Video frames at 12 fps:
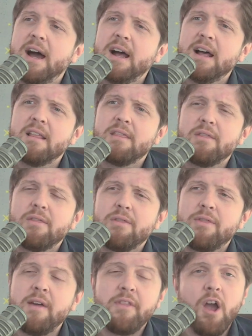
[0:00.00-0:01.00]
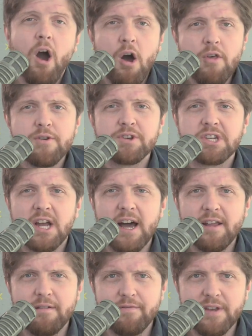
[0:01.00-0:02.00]
Uh, then the other
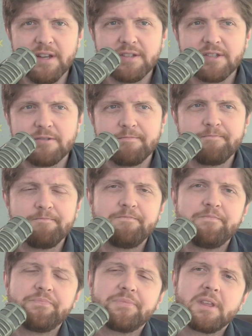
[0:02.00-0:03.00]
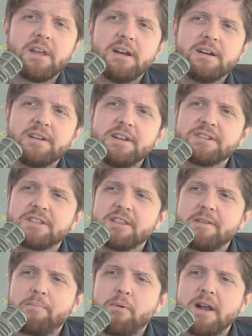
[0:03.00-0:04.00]
side of this uh, is
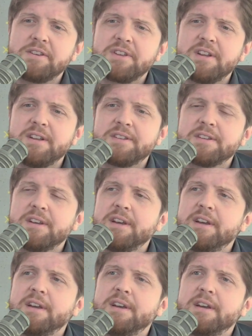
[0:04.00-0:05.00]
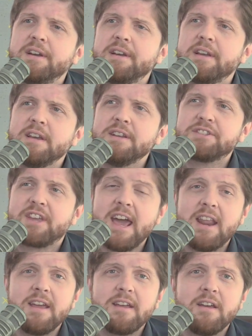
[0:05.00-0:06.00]
that the president is
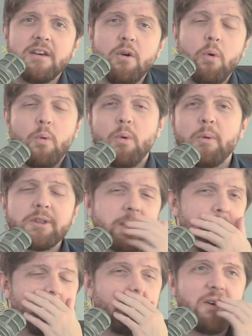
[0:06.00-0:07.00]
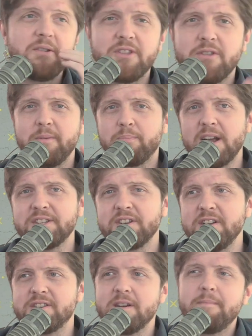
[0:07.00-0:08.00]
getting what, what the
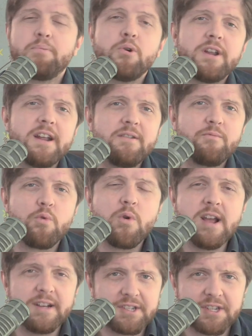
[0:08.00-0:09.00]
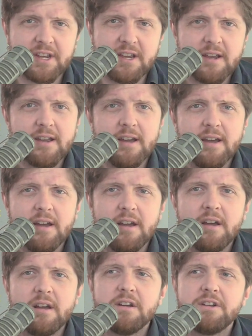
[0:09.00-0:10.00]
president uh, put at risk
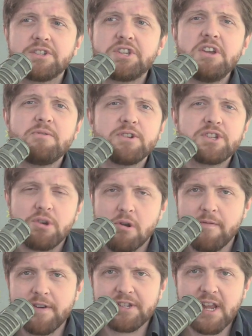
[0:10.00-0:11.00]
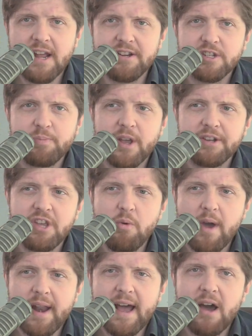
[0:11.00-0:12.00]
Secret Service agents because he
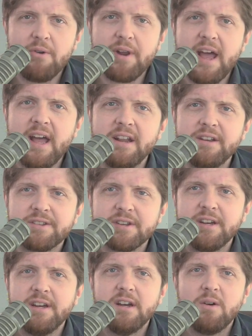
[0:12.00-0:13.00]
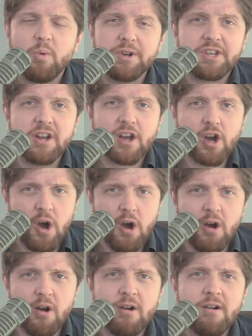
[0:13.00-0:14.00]
went out and was in a
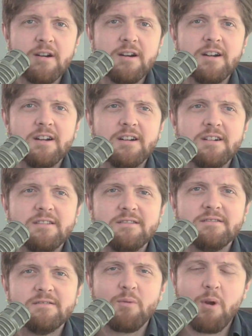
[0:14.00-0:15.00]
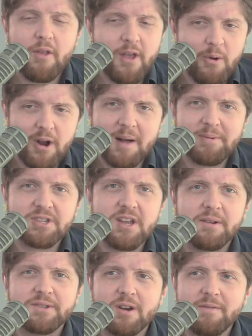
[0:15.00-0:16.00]
car where there were a couple
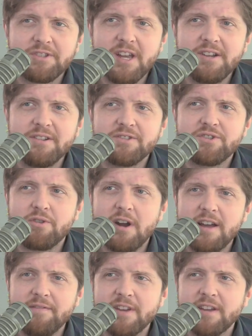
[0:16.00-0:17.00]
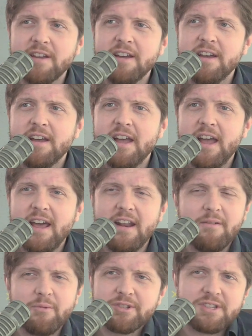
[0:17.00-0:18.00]
Secret Service agents driving,
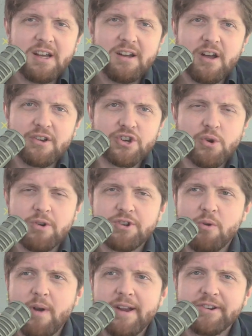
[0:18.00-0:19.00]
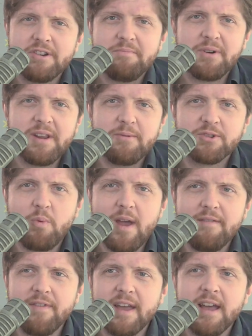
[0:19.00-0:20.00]
and it was a, a short duration, but he was
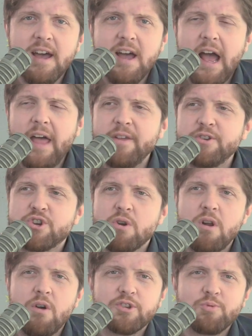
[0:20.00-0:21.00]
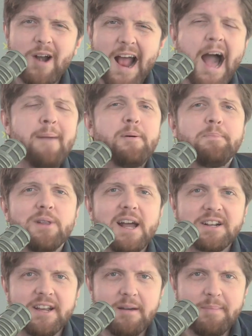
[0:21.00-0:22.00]
waving, and the journos were
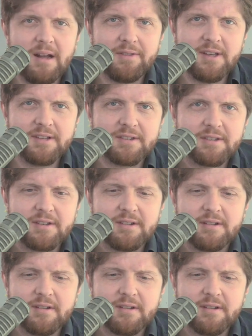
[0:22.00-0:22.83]
apoplectic about this